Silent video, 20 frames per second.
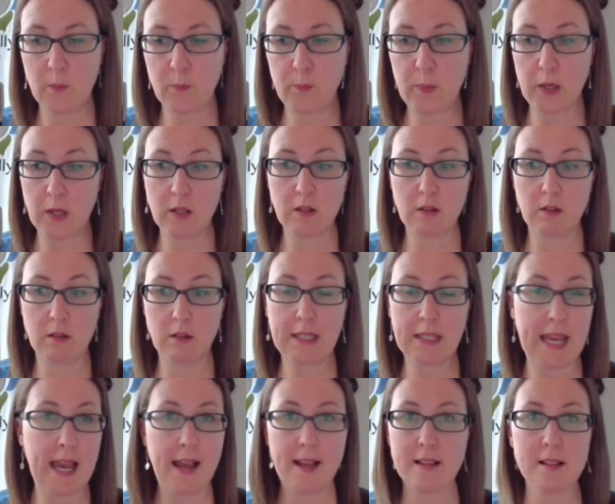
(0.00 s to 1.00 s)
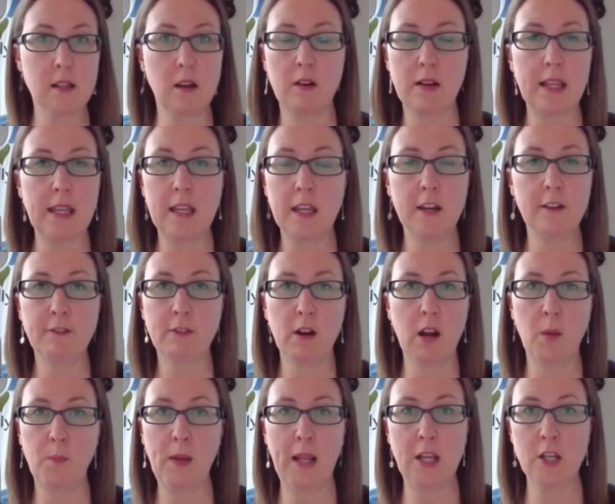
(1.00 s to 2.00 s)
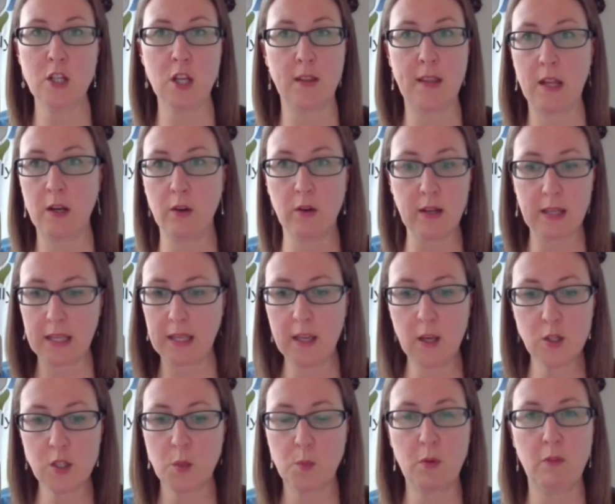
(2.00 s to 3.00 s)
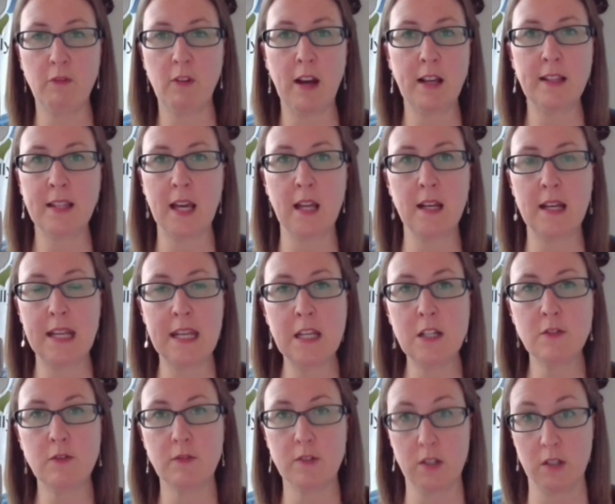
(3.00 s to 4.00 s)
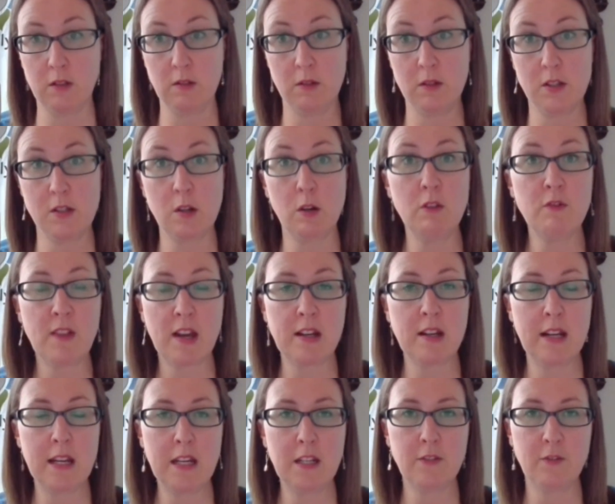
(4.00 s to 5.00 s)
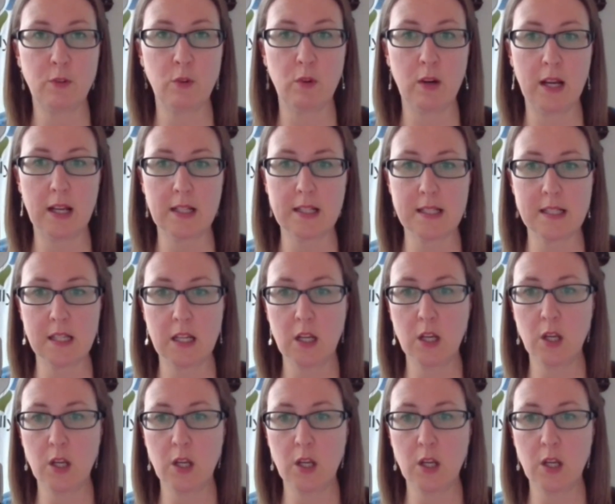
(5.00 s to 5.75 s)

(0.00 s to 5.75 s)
But cats aren't here for our pleasure. They're not here to provide that need, to solve that need for us.